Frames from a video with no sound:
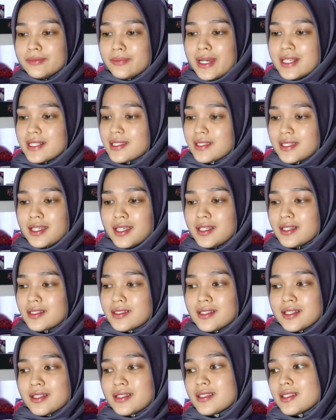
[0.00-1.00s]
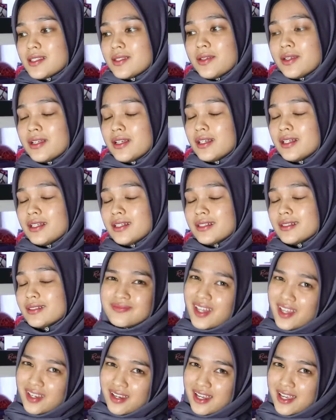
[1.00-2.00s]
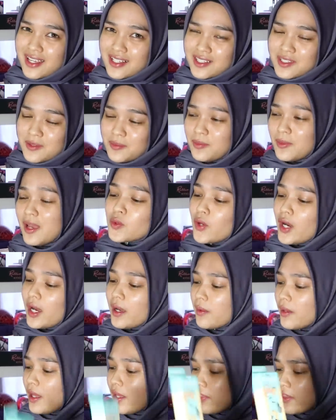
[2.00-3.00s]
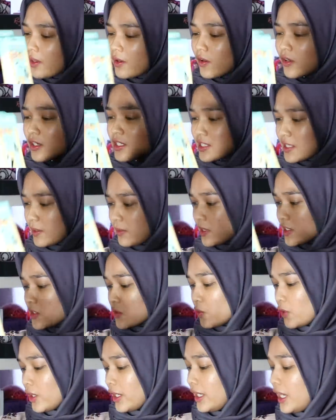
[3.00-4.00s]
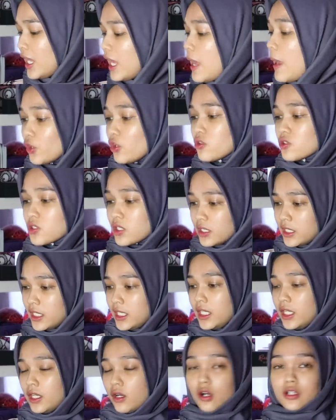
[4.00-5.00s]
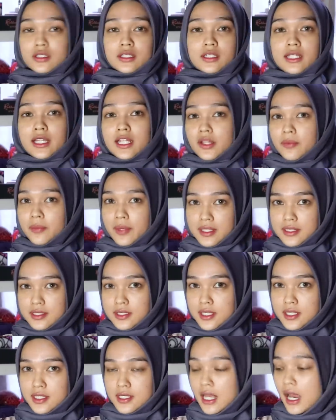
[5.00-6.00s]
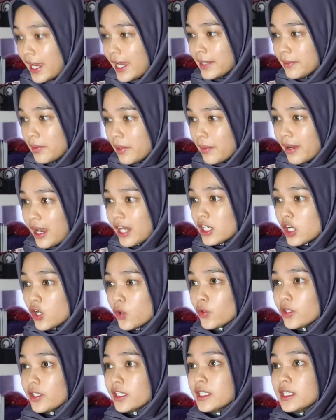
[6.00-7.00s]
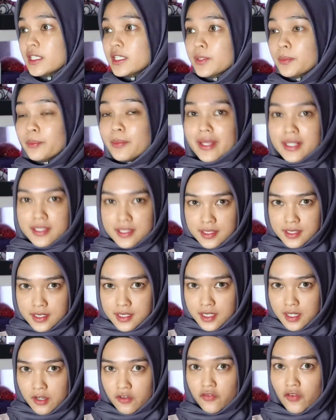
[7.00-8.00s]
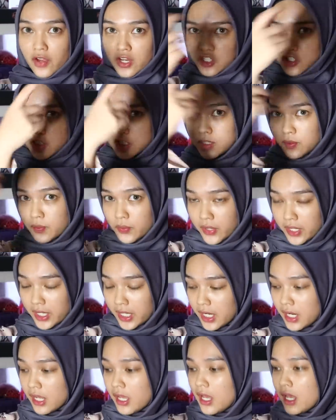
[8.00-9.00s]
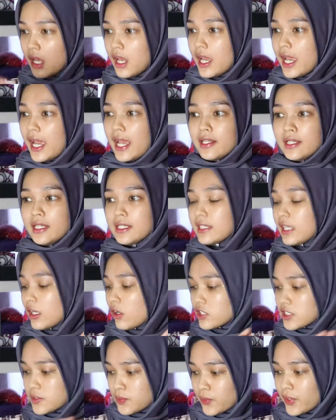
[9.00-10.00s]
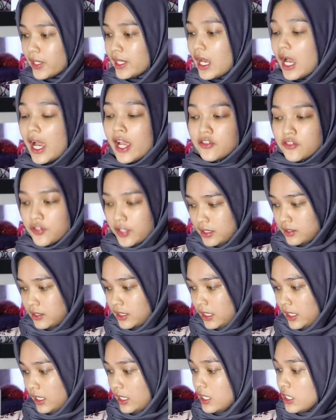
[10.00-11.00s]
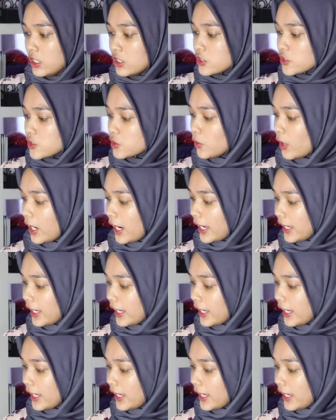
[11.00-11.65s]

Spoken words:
my skin is just not nice. So I think I'm gonna skip this one. Usually on the daily basis, I memang akan guna mist, facial spray, any taruh spray yang hydrating. So